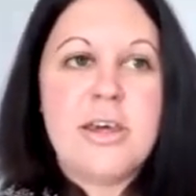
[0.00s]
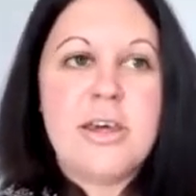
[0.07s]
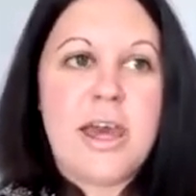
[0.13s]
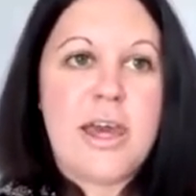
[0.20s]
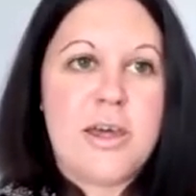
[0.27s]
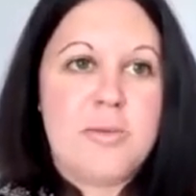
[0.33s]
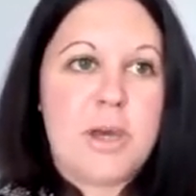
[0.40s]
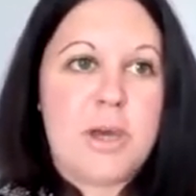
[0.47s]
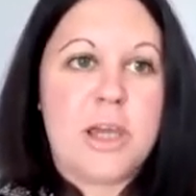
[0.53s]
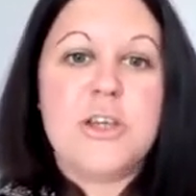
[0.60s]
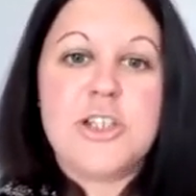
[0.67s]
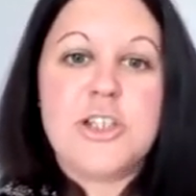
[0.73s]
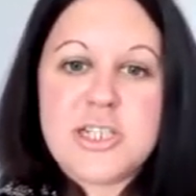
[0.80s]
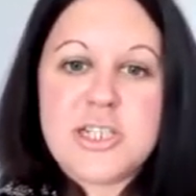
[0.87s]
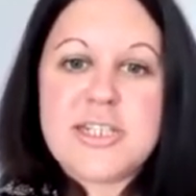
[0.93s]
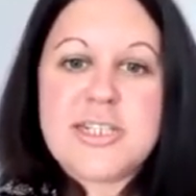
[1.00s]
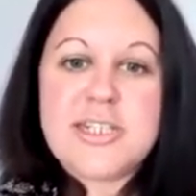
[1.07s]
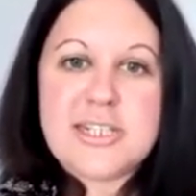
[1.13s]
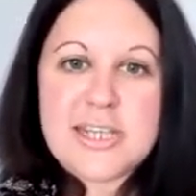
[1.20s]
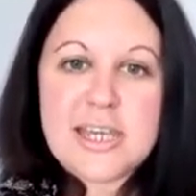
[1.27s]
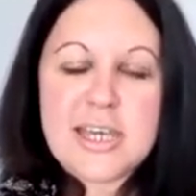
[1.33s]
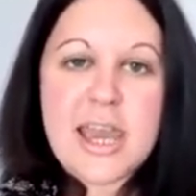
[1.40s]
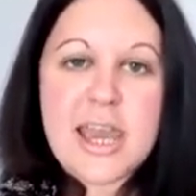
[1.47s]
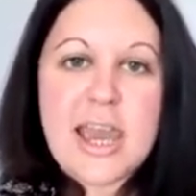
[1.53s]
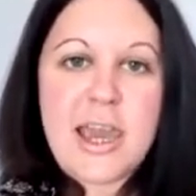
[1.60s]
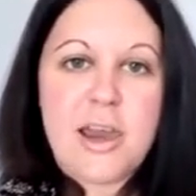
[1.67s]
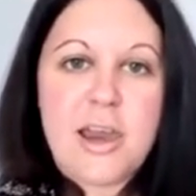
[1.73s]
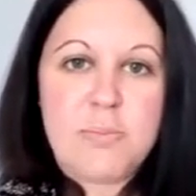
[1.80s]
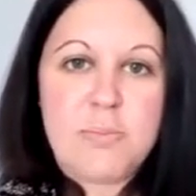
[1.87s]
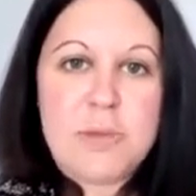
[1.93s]
I could just see
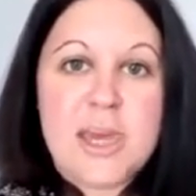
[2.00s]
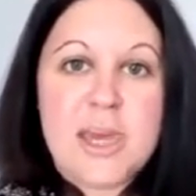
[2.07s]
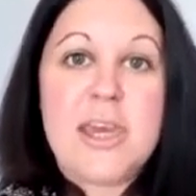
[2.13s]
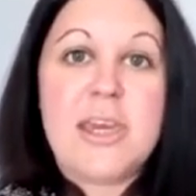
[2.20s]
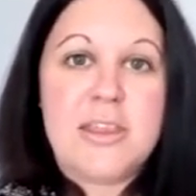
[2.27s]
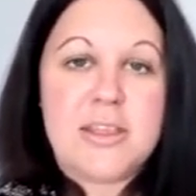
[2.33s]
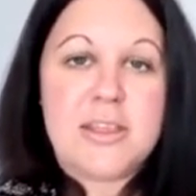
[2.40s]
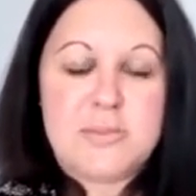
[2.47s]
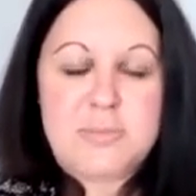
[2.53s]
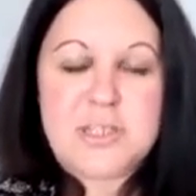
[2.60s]
how being in the